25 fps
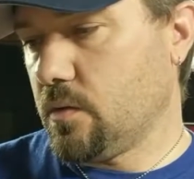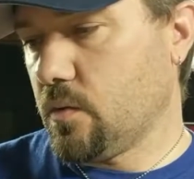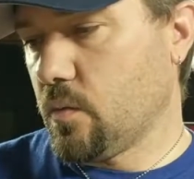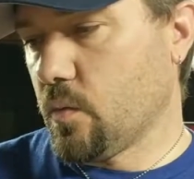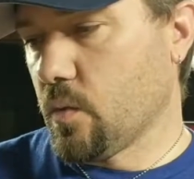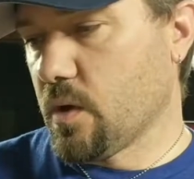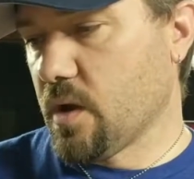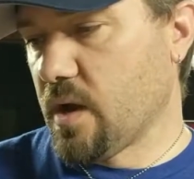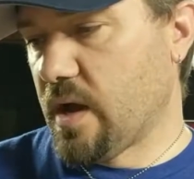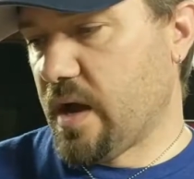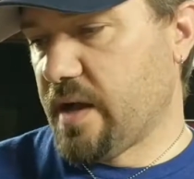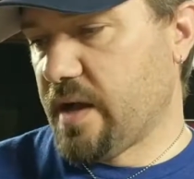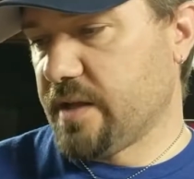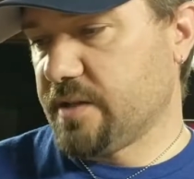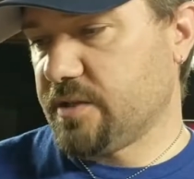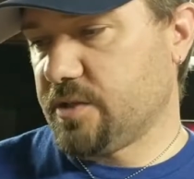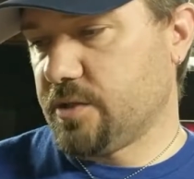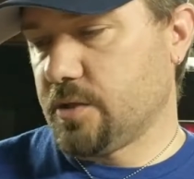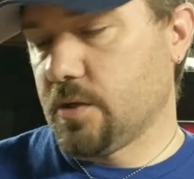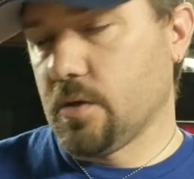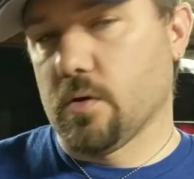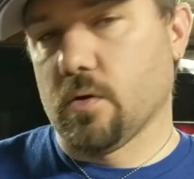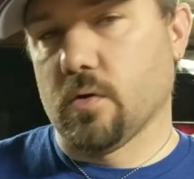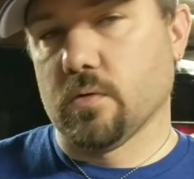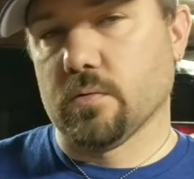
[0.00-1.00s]
were not
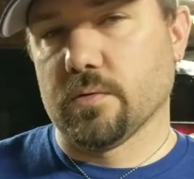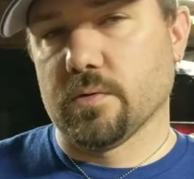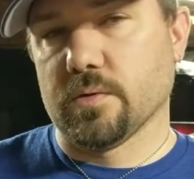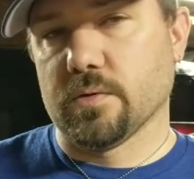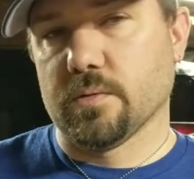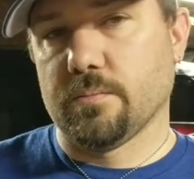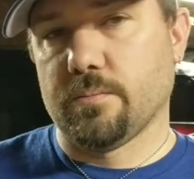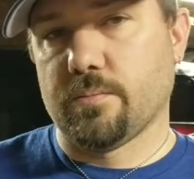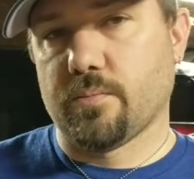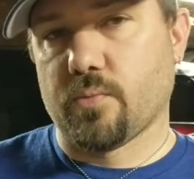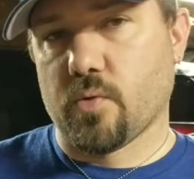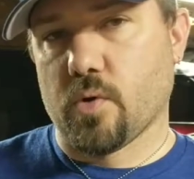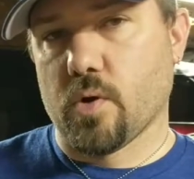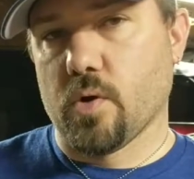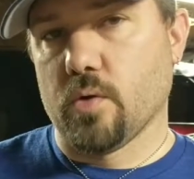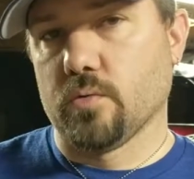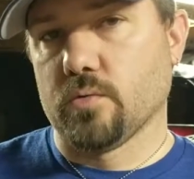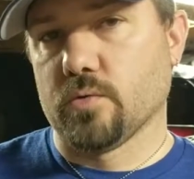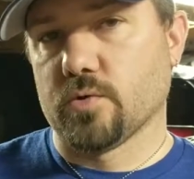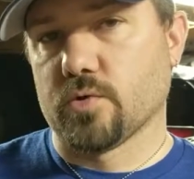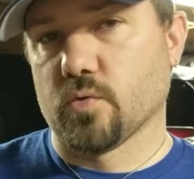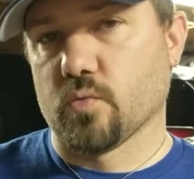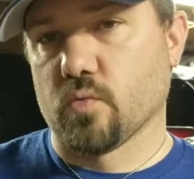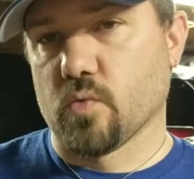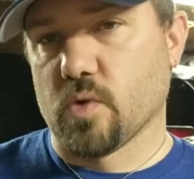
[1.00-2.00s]
so
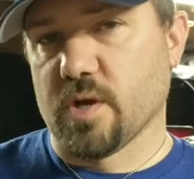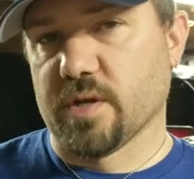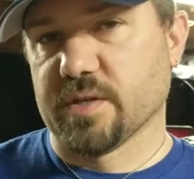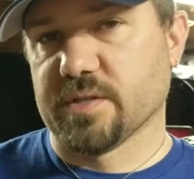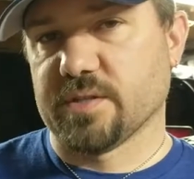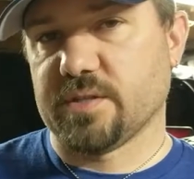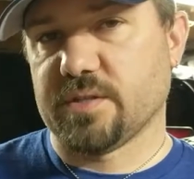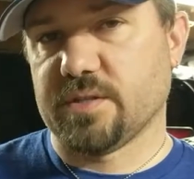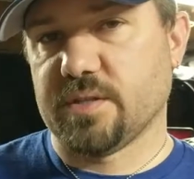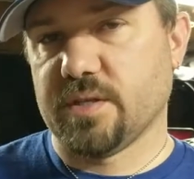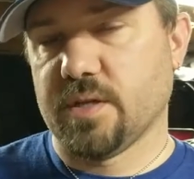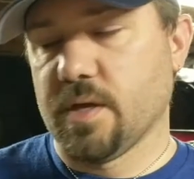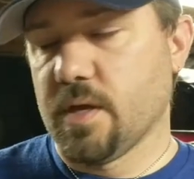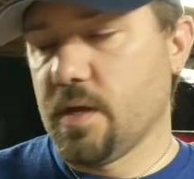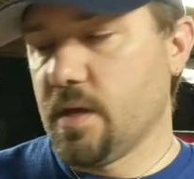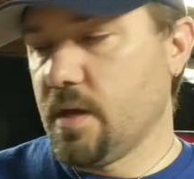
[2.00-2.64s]
prone to rust